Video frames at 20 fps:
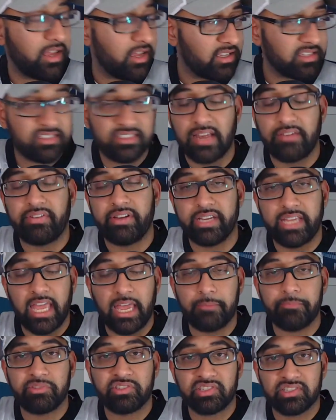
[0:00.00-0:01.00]

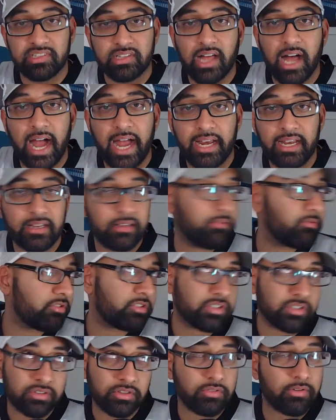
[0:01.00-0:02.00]
7-game slide and
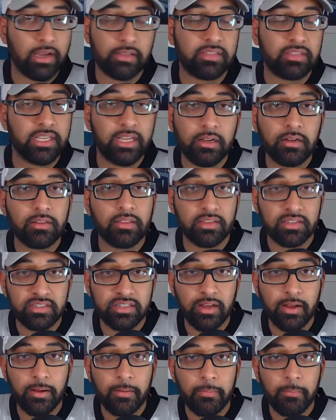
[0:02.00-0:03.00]
just throughout the year this
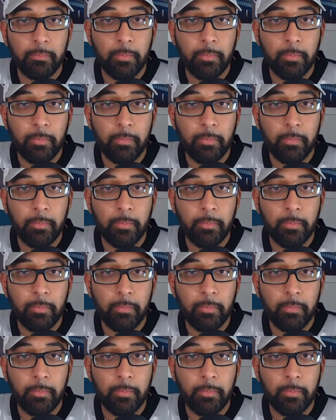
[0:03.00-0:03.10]
year,